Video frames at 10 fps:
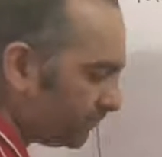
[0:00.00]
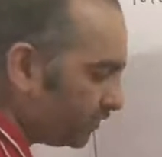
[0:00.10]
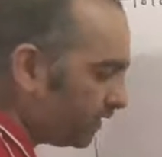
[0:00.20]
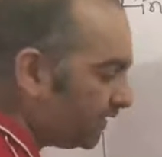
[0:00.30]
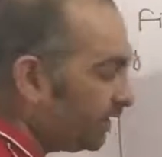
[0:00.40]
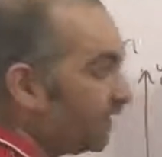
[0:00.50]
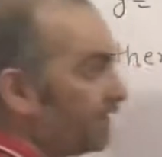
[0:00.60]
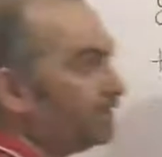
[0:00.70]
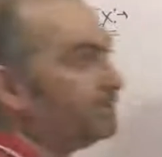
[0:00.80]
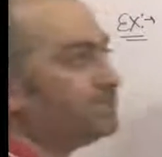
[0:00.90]
Okay,
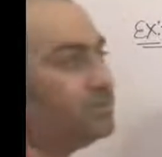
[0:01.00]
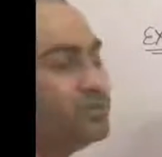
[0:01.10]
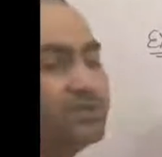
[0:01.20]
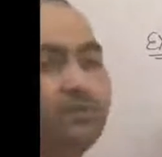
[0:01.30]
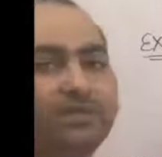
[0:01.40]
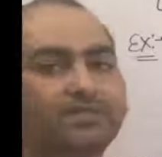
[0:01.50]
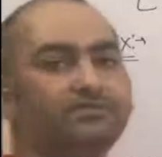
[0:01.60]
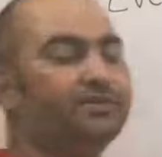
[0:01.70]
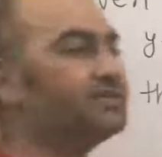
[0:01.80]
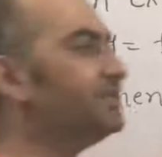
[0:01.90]
in this portion what is the
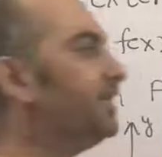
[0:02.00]
function,